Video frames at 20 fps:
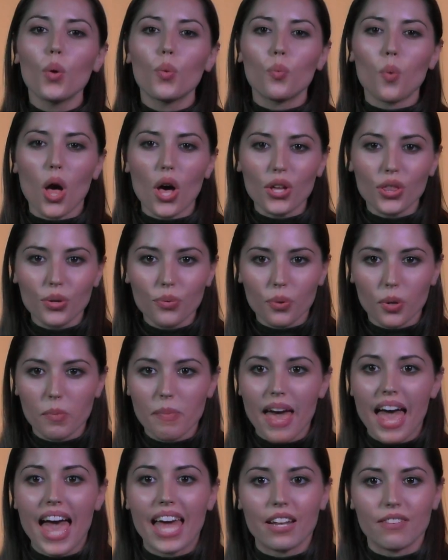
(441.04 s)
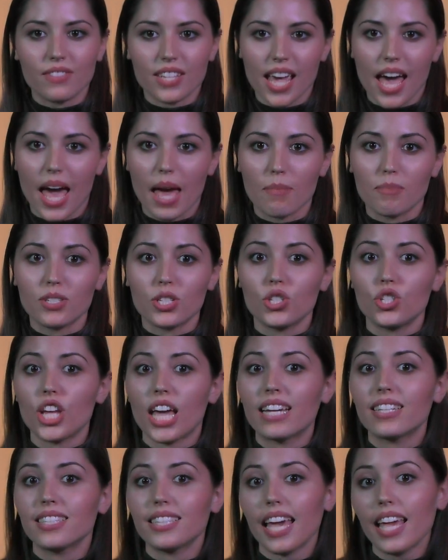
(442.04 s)
Walk the room ahead of time to
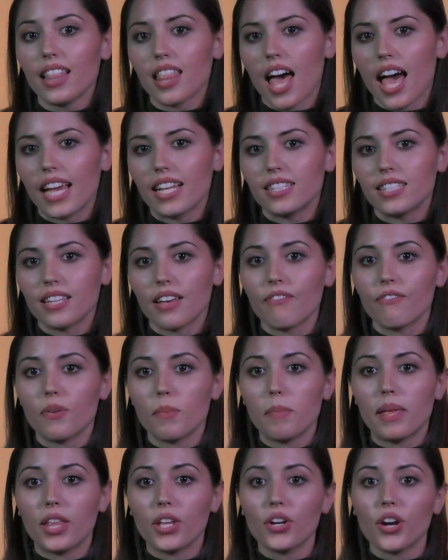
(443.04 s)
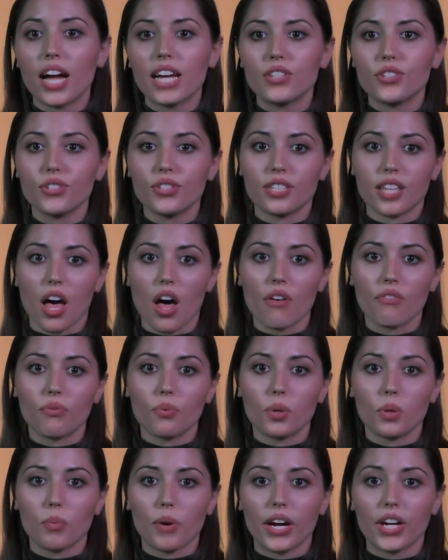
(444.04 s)
check sight lines and familiarize yourself
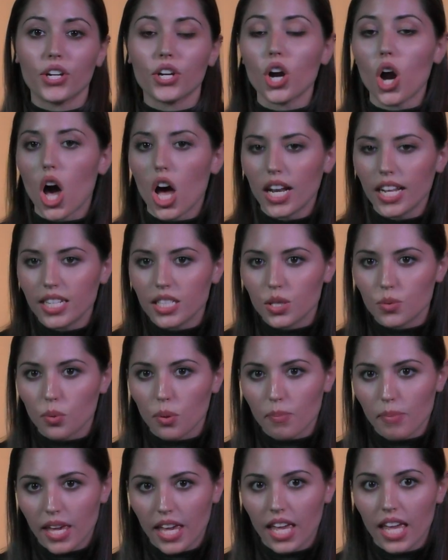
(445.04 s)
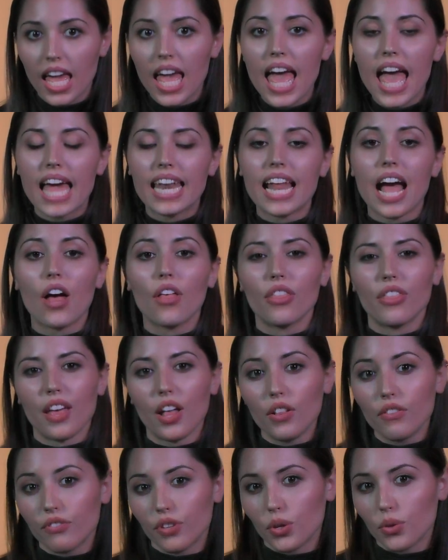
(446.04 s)
with where your audience will be and how
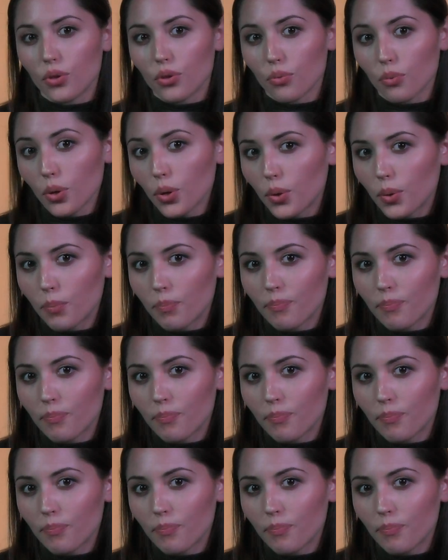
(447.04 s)
they'll view the room.